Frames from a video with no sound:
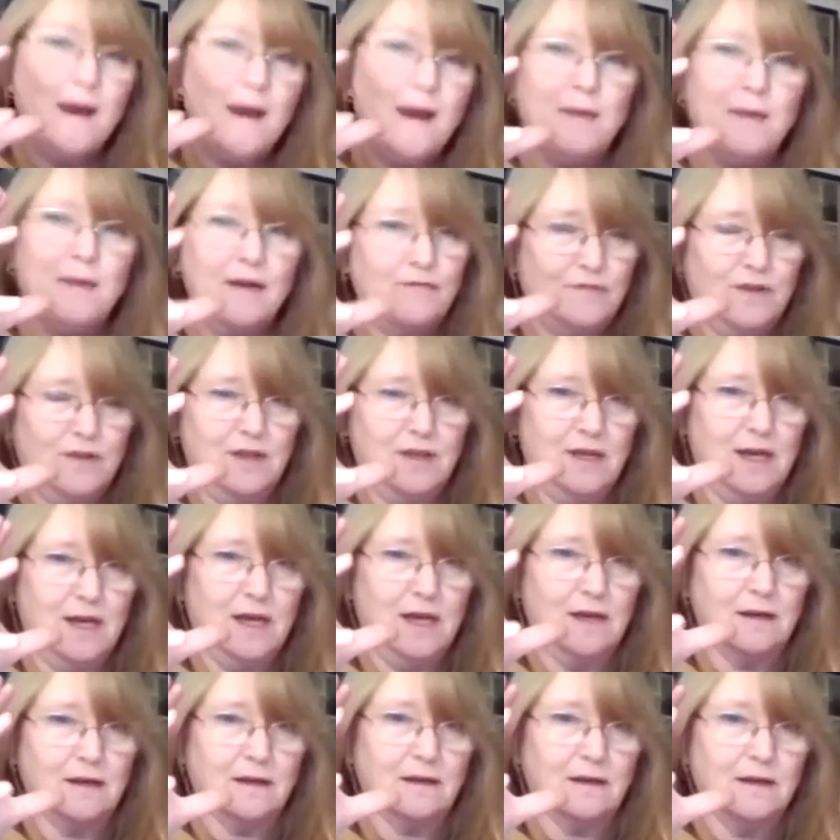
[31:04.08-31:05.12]

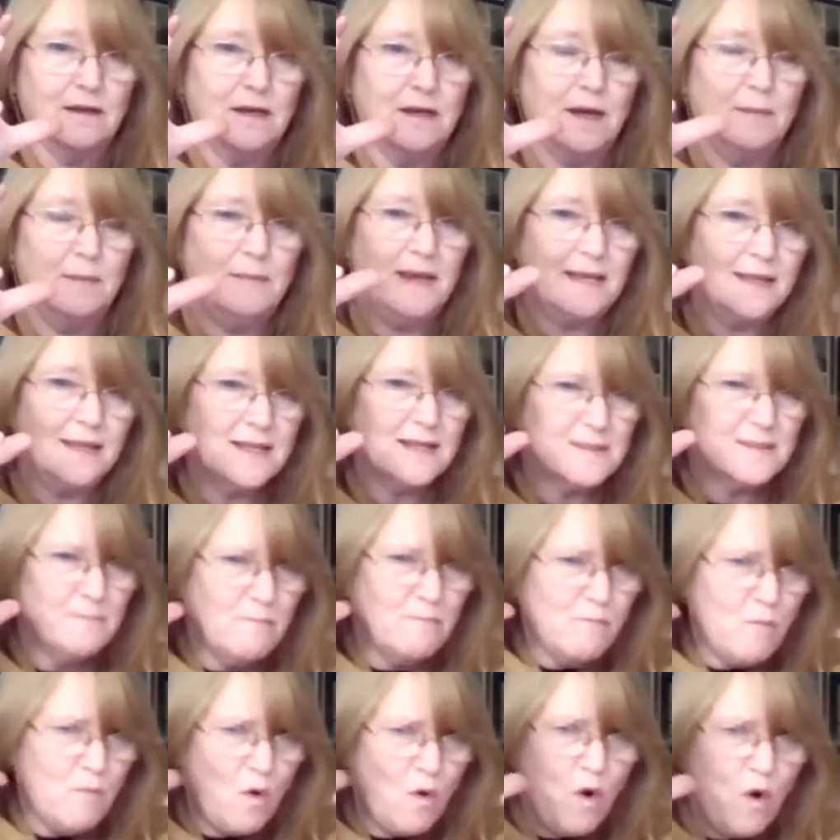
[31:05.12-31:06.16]
everything and make this
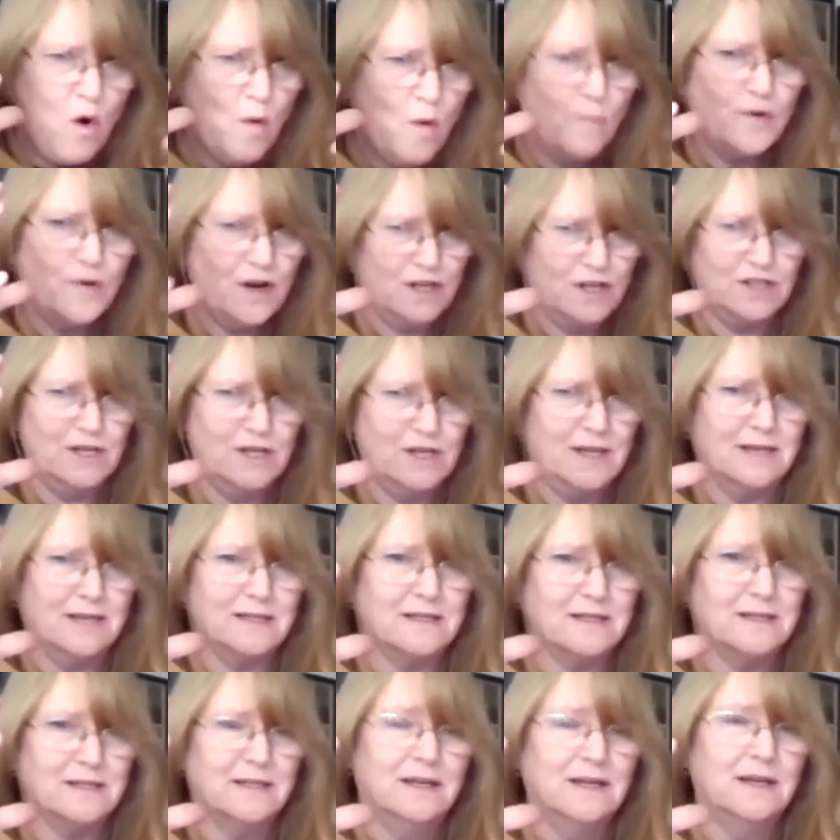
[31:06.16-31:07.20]
more pressured
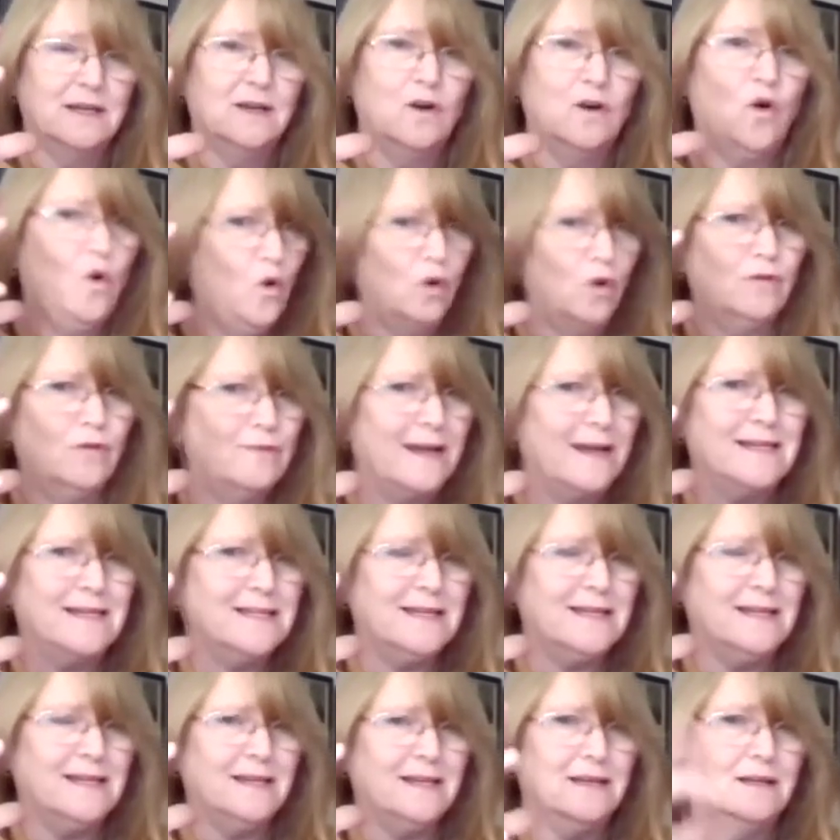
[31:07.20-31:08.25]

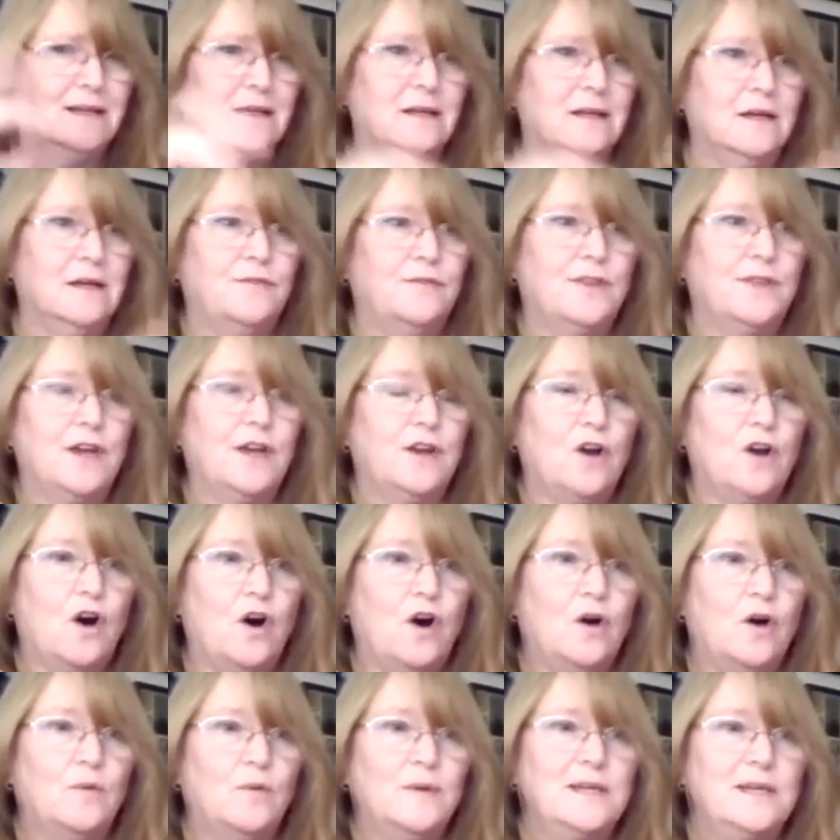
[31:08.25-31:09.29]
already, then
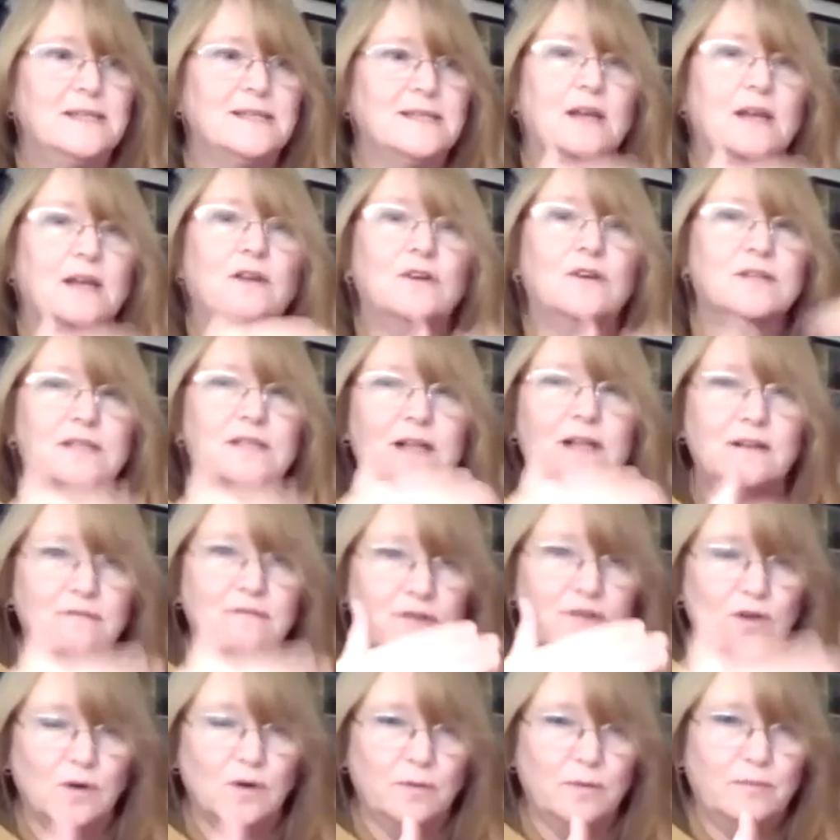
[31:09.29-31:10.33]
are we setting
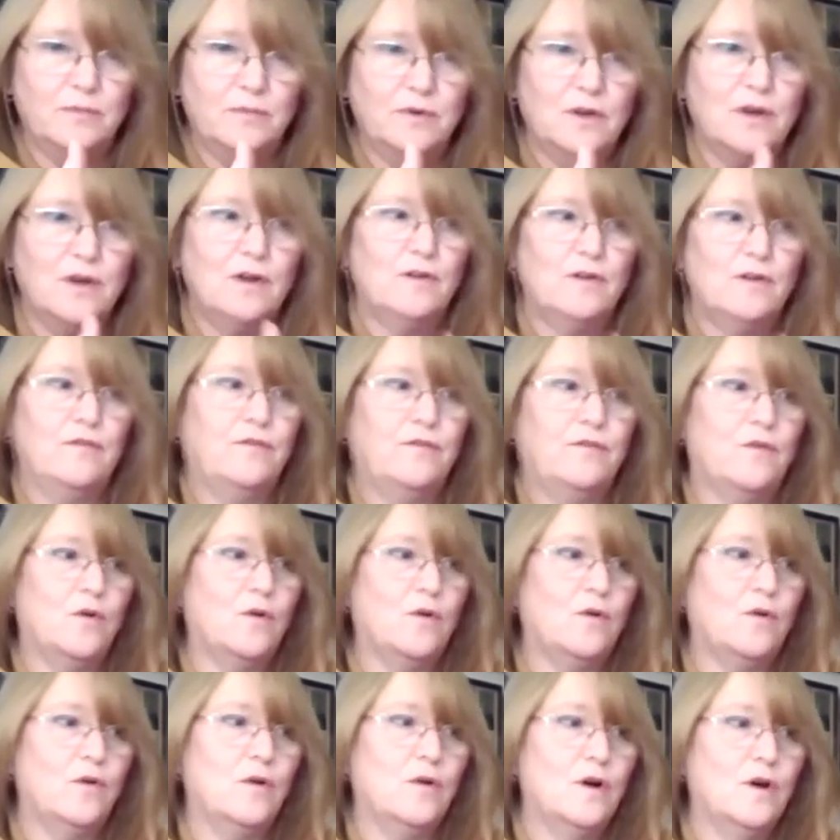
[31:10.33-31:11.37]
ourselves up
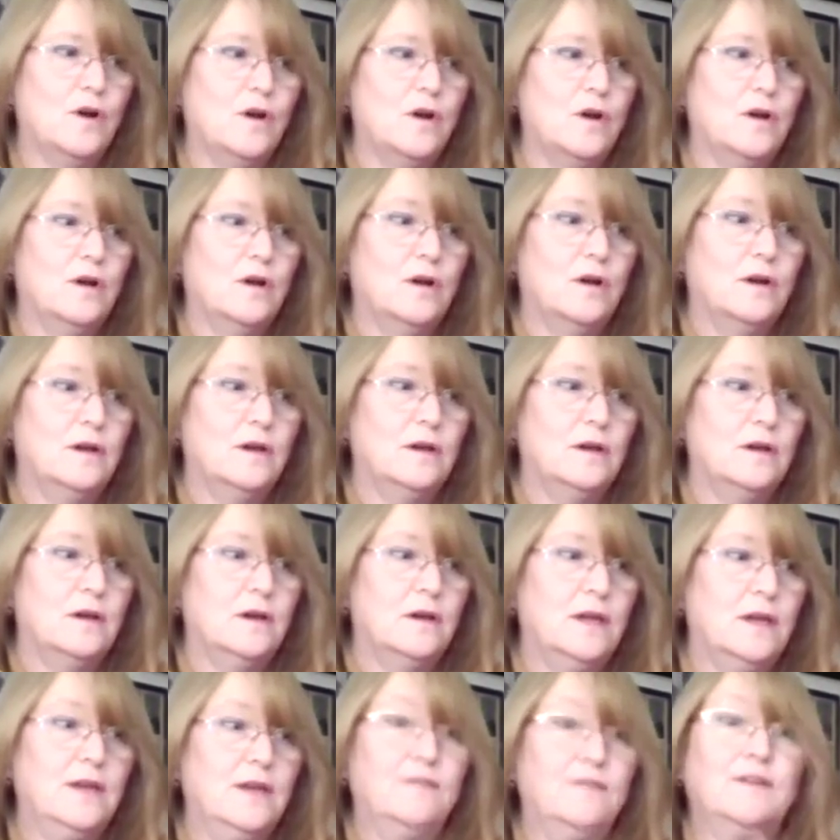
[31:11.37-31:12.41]
for
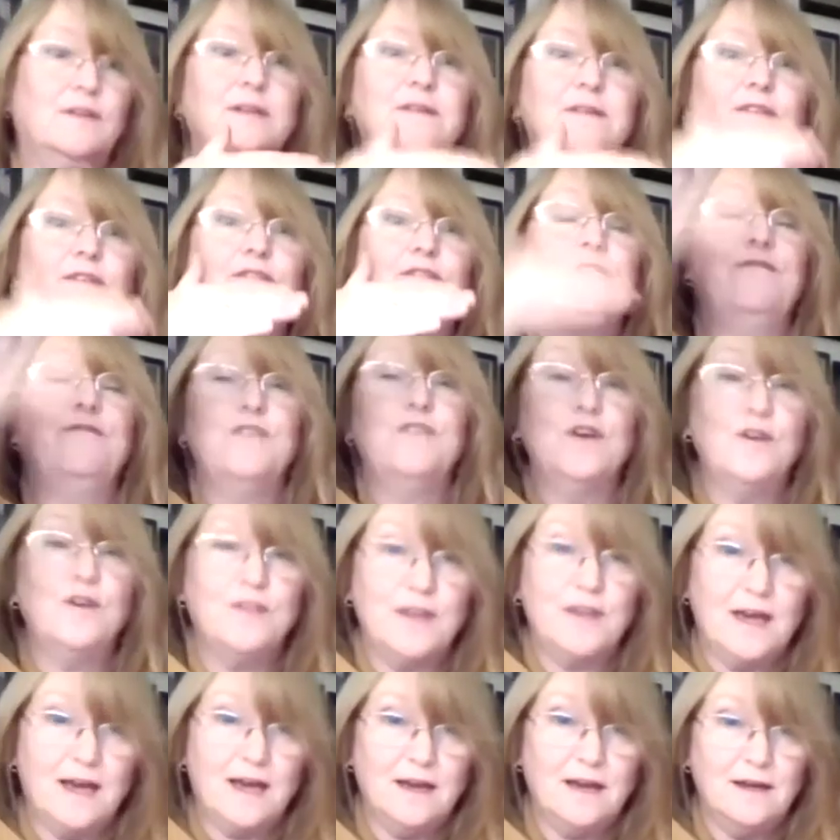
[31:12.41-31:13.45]
even
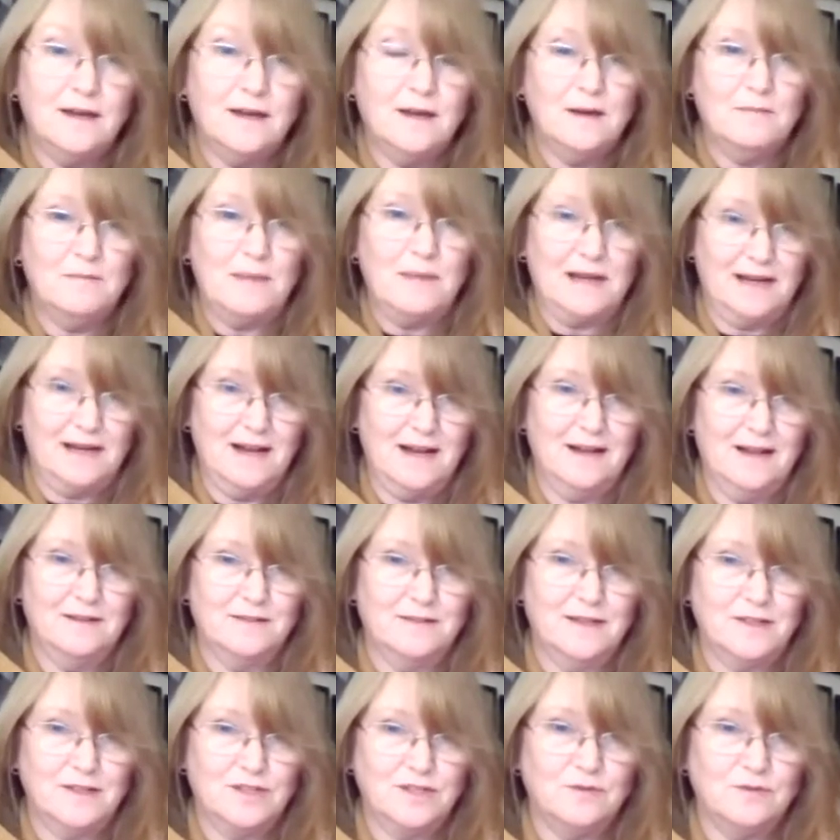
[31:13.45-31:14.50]
further mental health
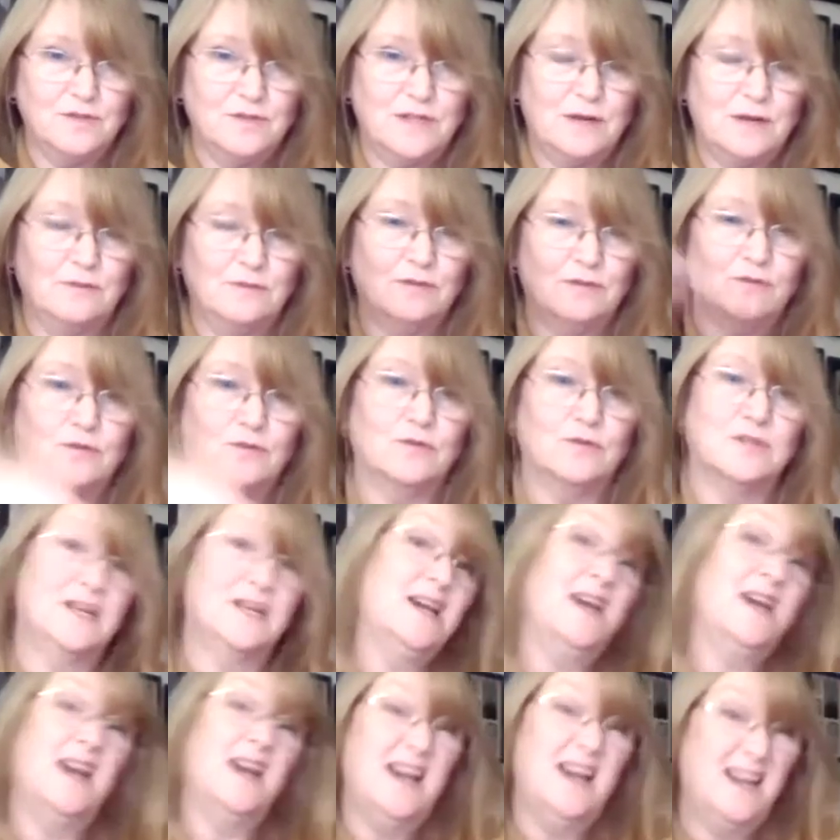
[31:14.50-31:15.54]
issues down the road?
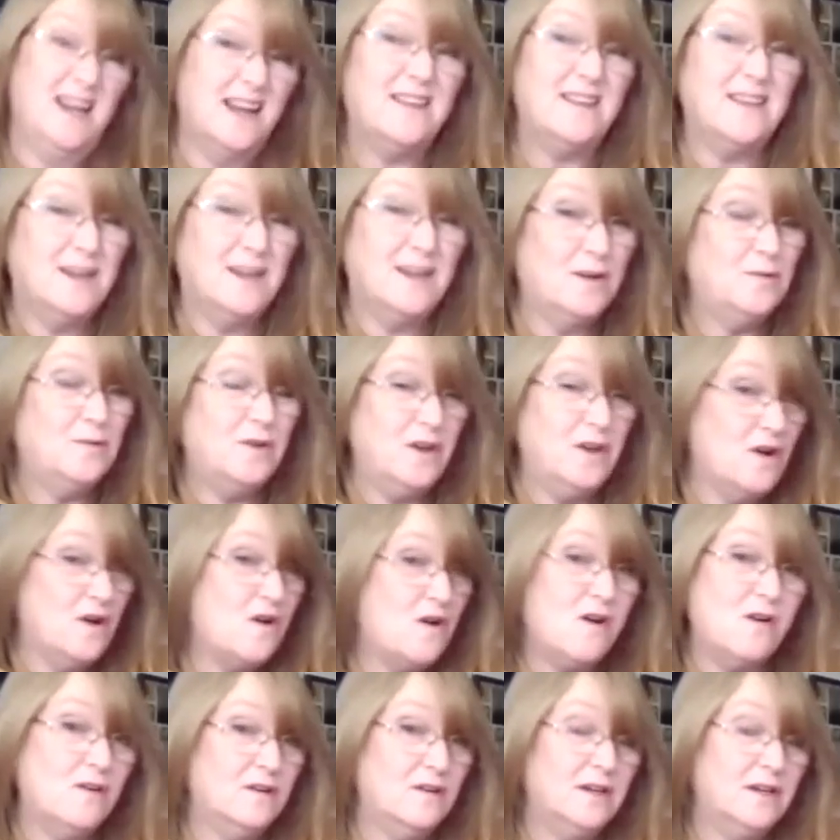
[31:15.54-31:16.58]
And I think we
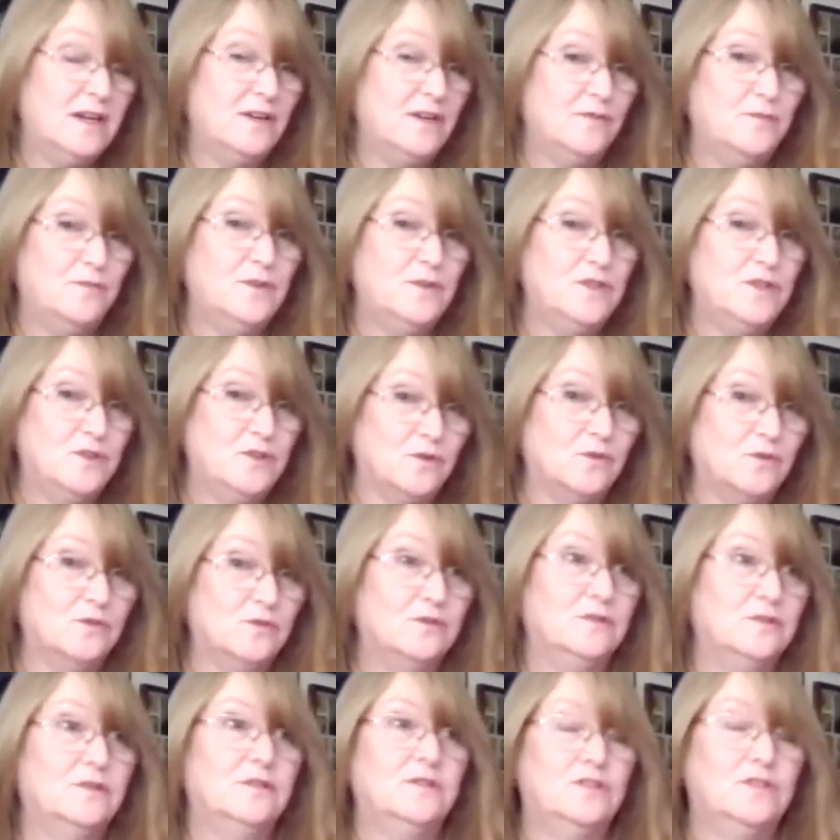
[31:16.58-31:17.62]
are if we
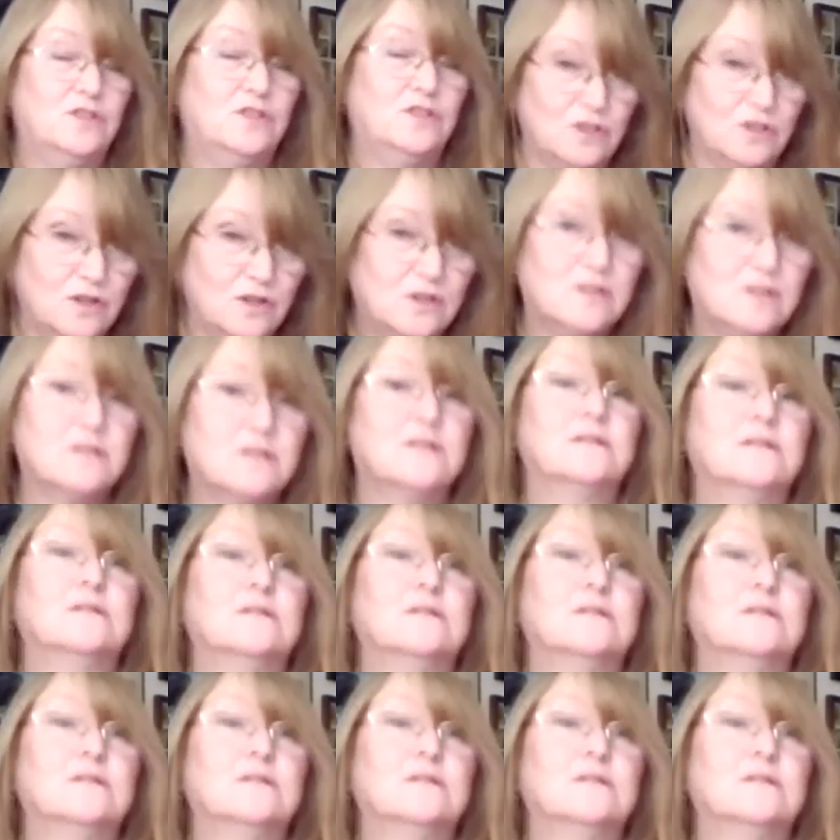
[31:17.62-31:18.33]
don't just